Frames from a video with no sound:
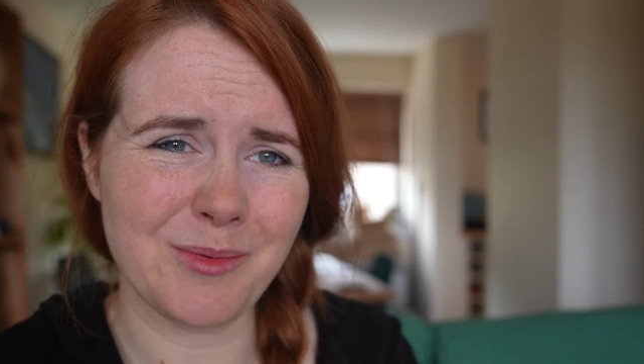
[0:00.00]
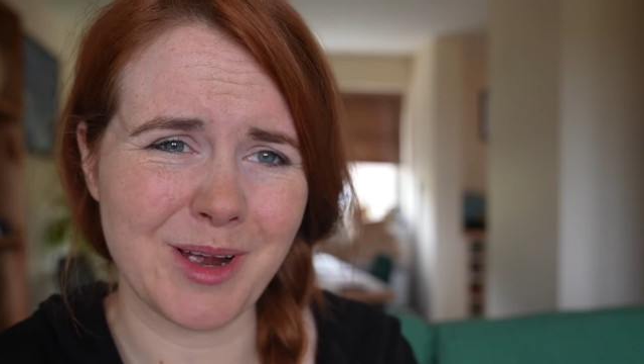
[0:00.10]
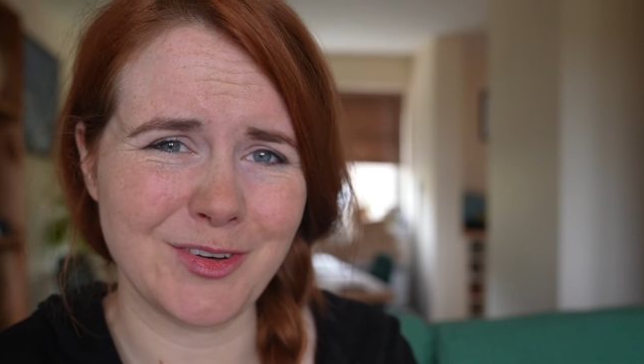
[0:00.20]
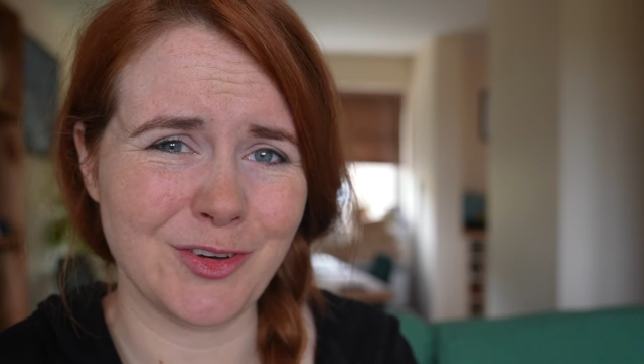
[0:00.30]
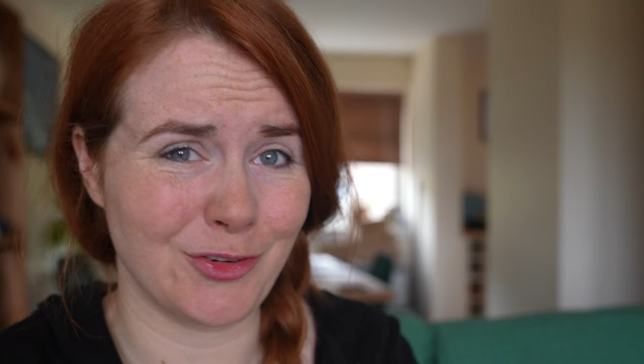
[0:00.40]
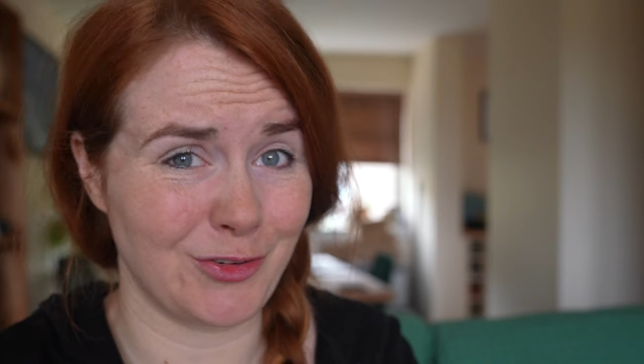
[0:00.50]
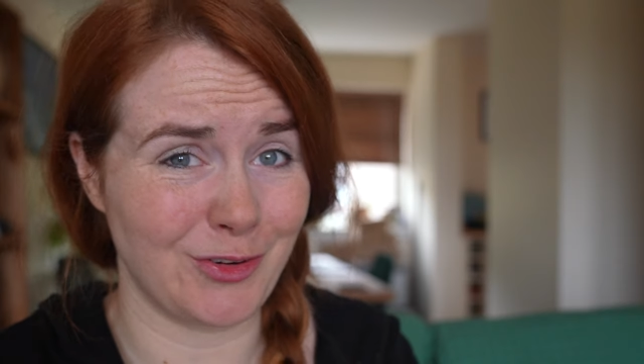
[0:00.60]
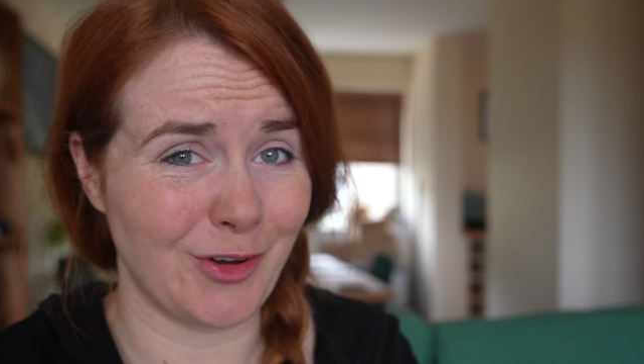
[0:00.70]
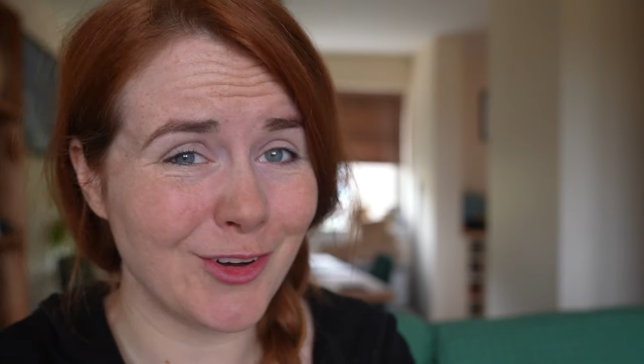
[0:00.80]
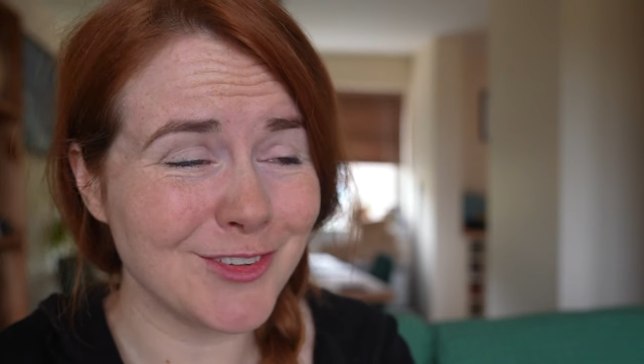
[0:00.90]
when you're
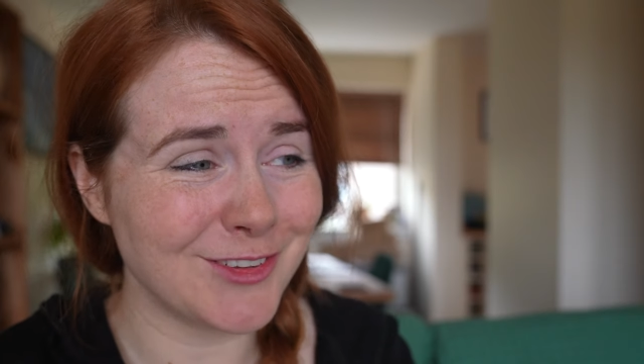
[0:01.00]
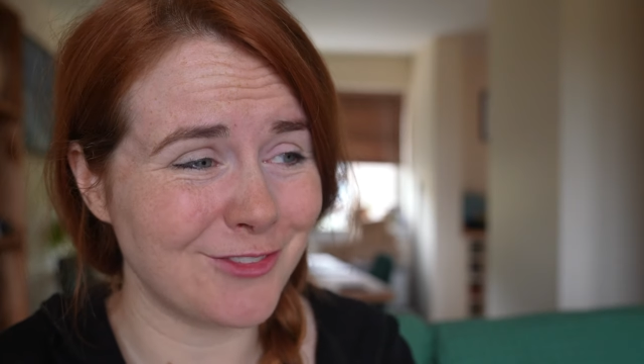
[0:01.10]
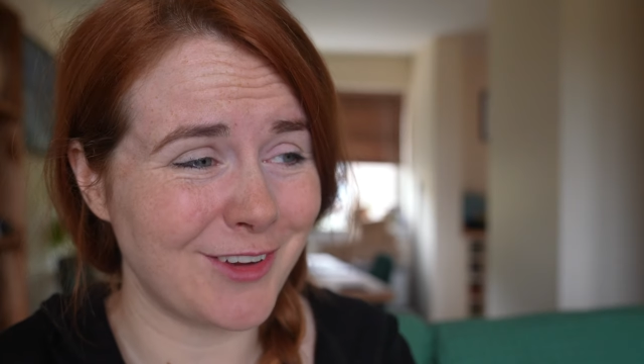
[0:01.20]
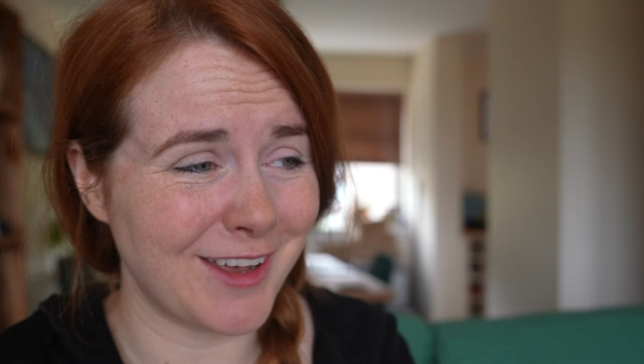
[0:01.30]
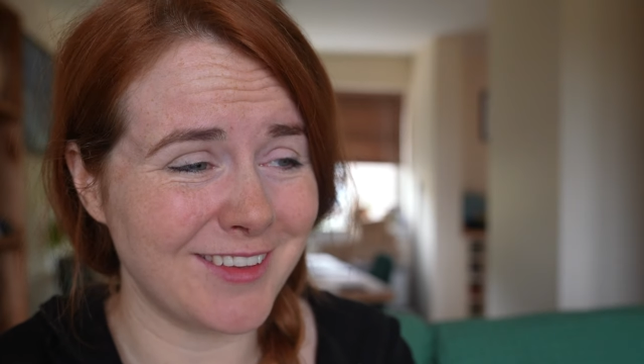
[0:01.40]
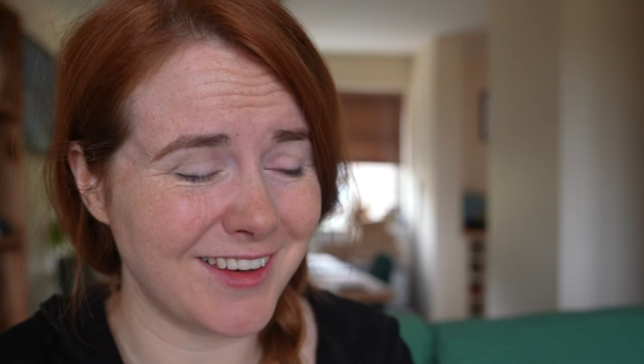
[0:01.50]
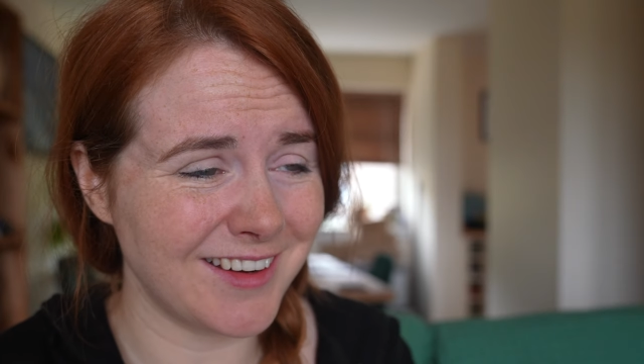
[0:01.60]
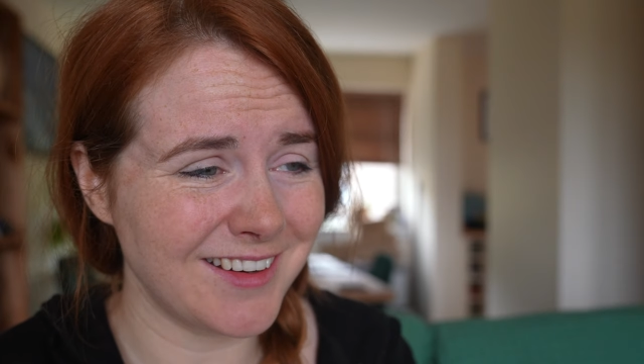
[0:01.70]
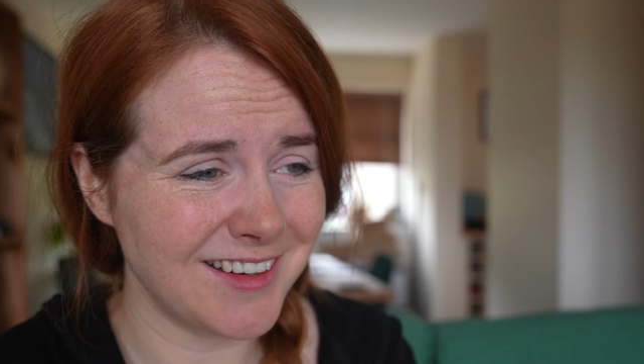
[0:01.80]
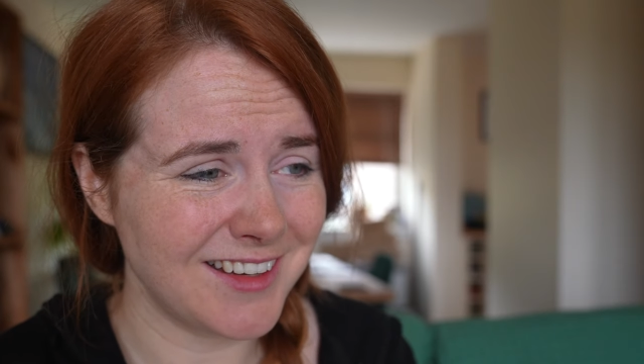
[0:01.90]
not a
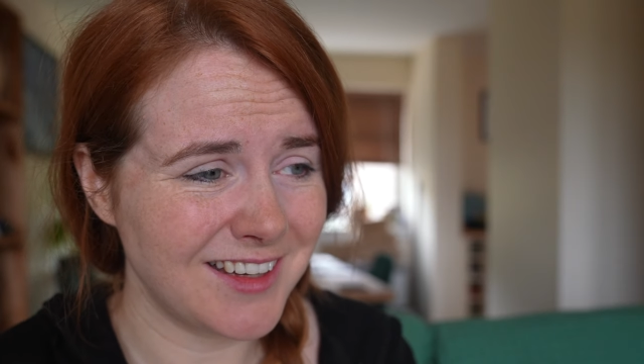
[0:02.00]
failure.